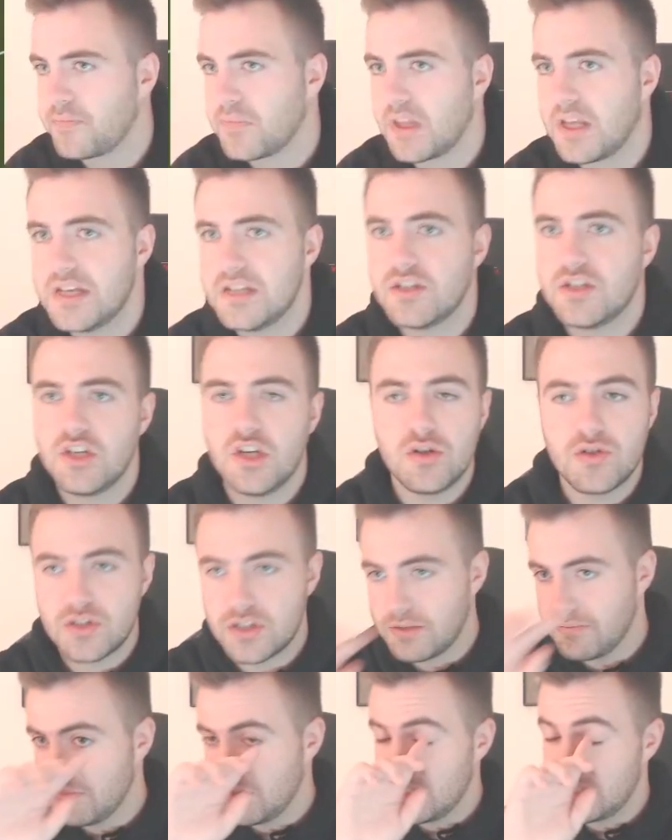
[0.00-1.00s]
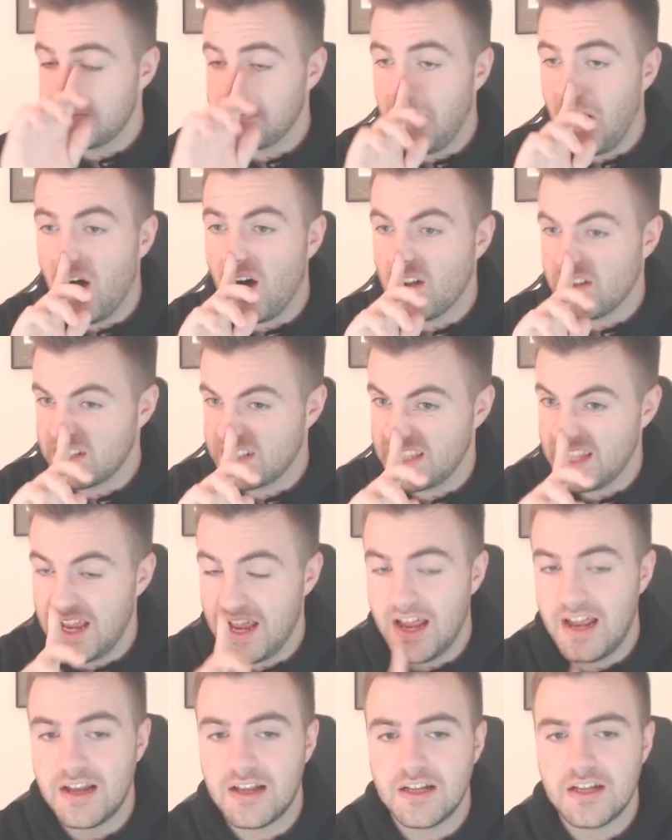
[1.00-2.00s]
He's used some smarts
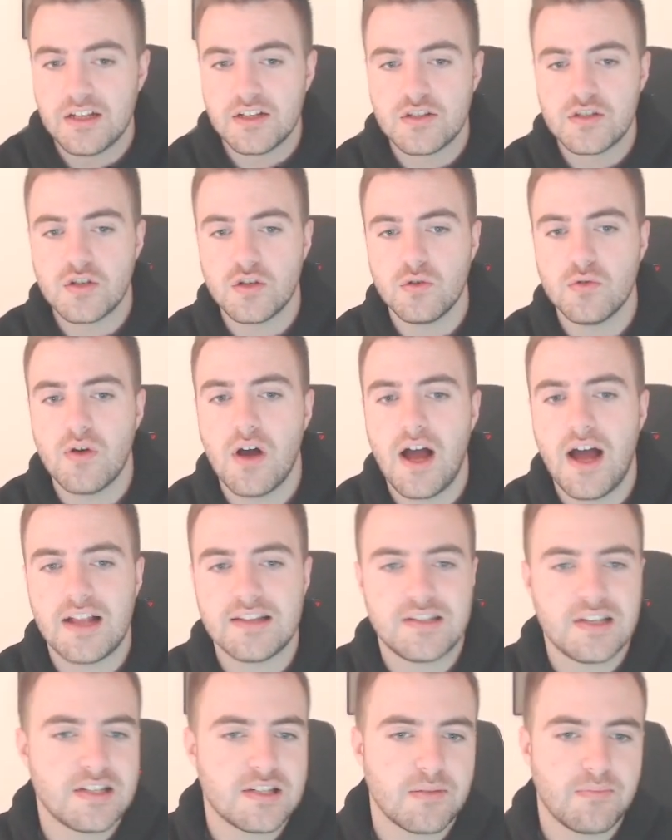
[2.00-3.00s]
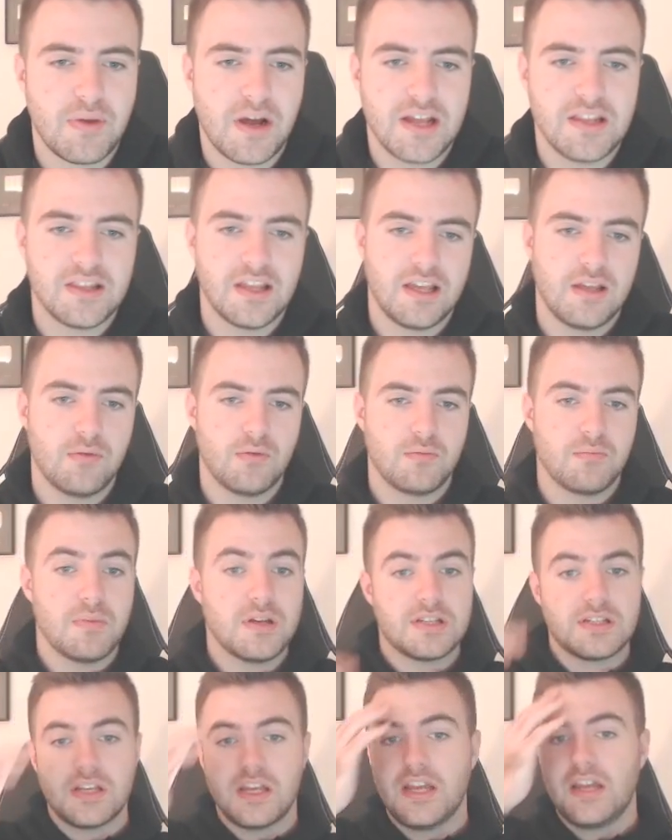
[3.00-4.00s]
there to anticipate that he would
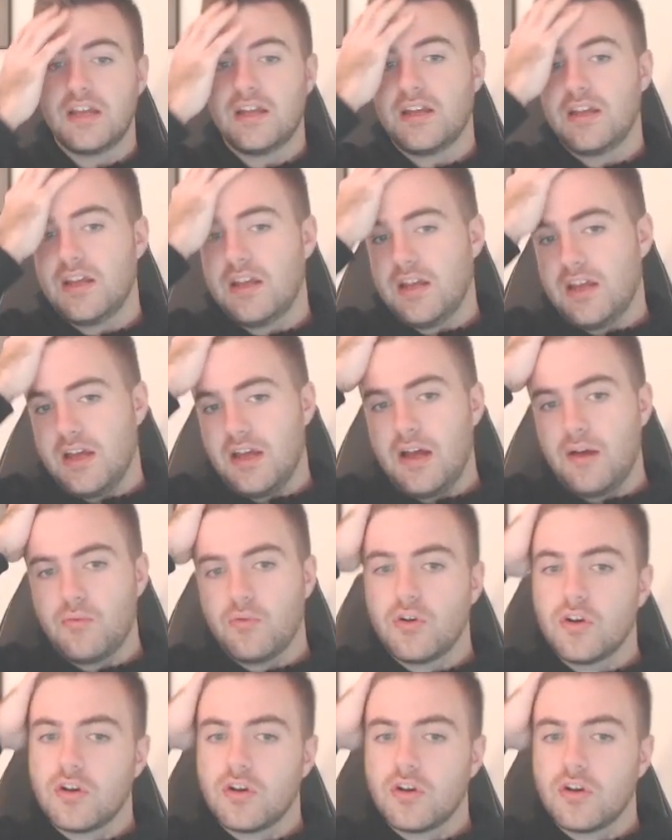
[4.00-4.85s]
miss it, and we're in a